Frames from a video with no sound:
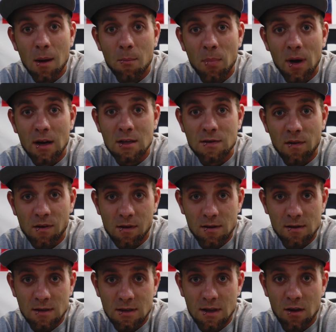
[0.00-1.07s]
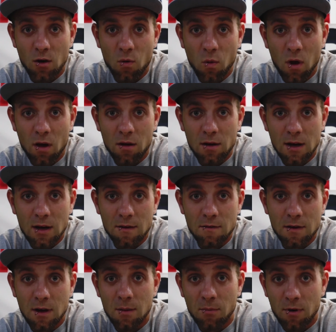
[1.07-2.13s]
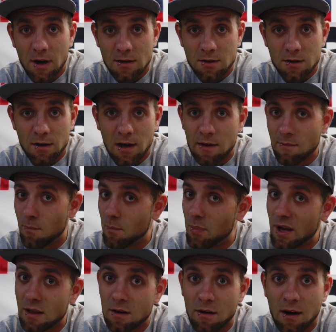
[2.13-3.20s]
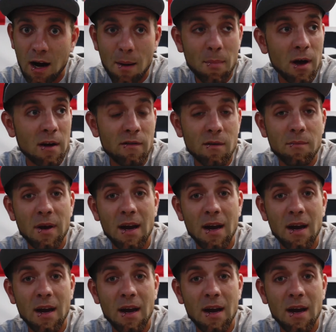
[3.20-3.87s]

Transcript: But as far as the quality of the compressor, I've beat the crap out of it.